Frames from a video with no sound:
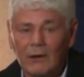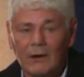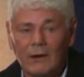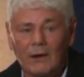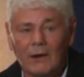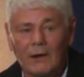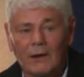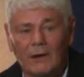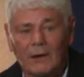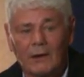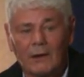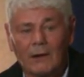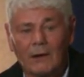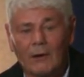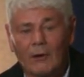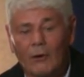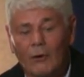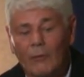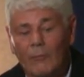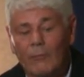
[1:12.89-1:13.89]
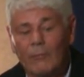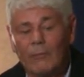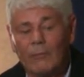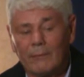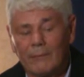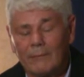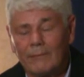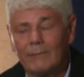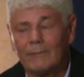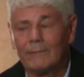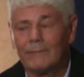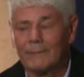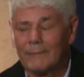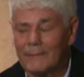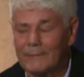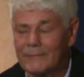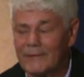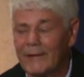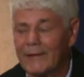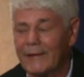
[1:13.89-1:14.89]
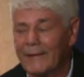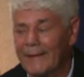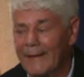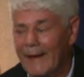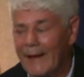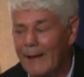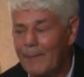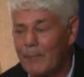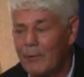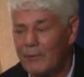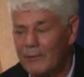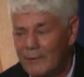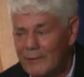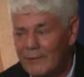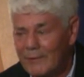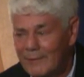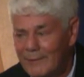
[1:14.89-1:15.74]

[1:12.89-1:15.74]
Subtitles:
I go home, take a nap.